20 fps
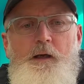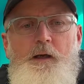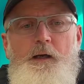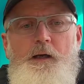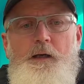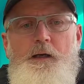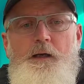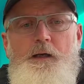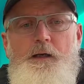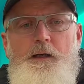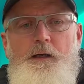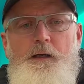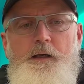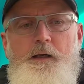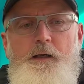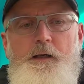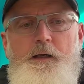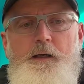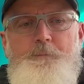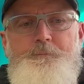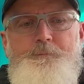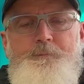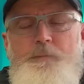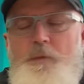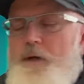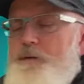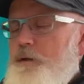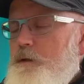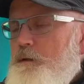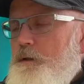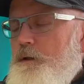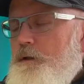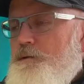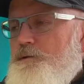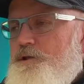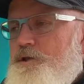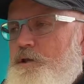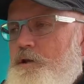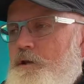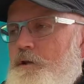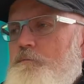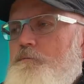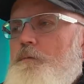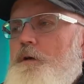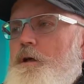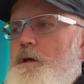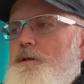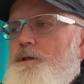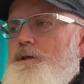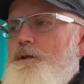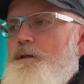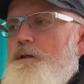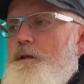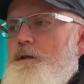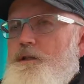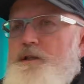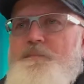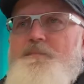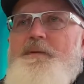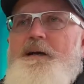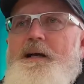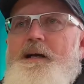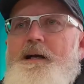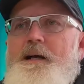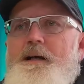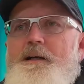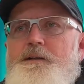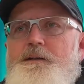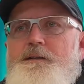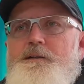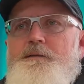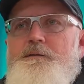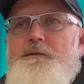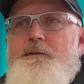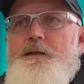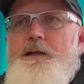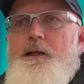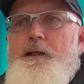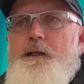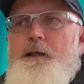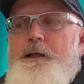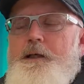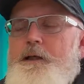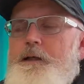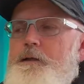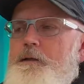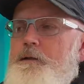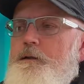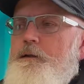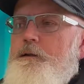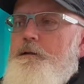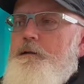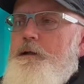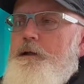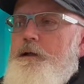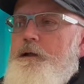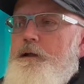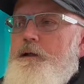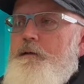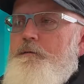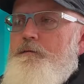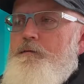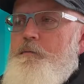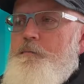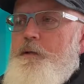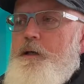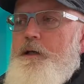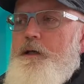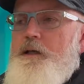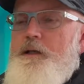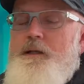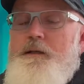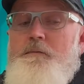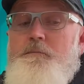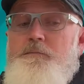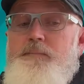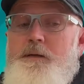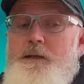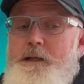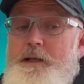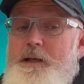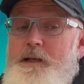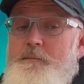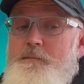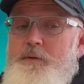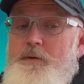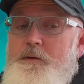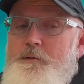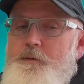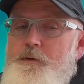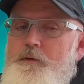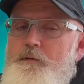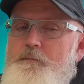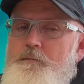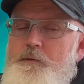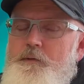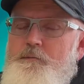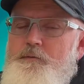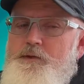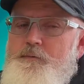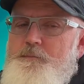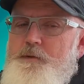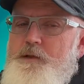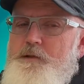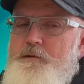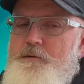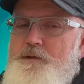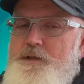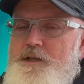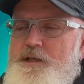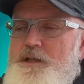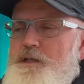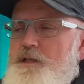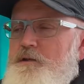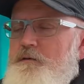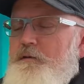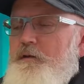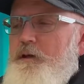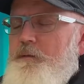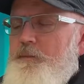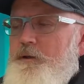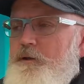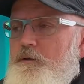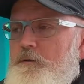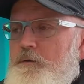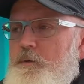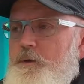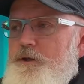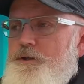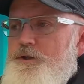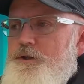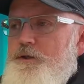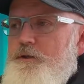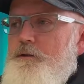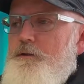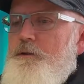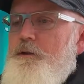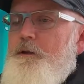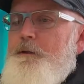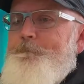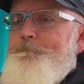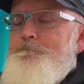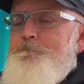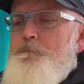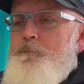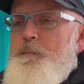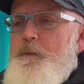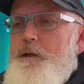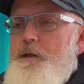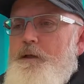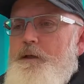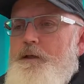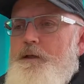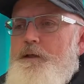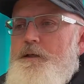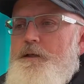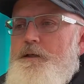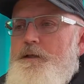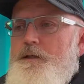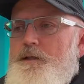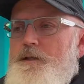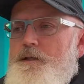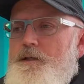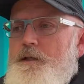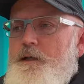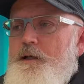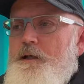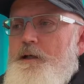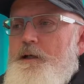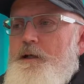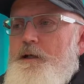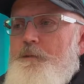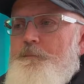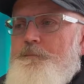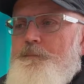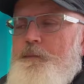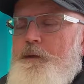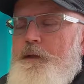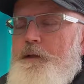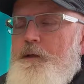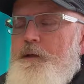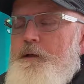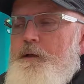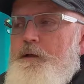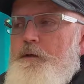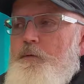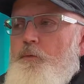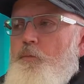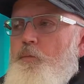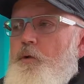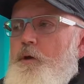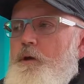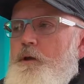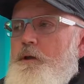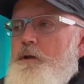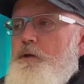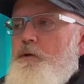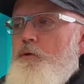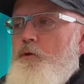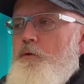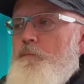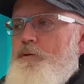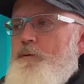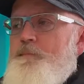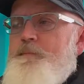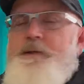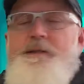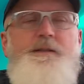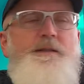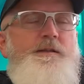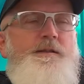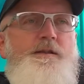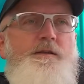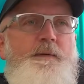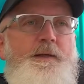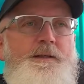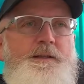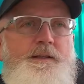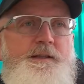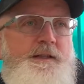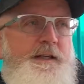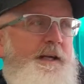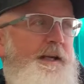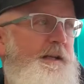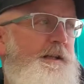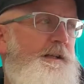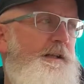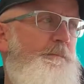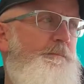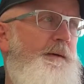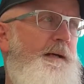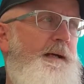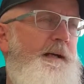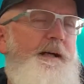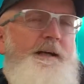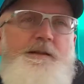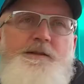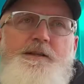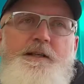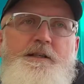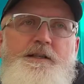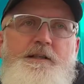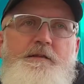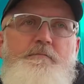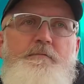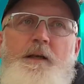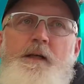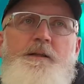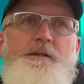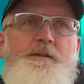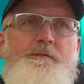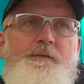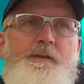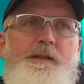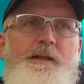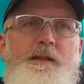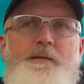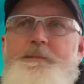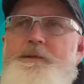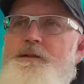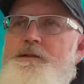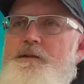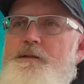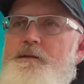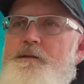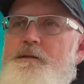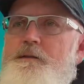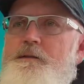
I think the concern was it's a park, and from a planning point of view, which might not necessarily be your question, is what you're permitted to undertake in a park is actually relatively limited.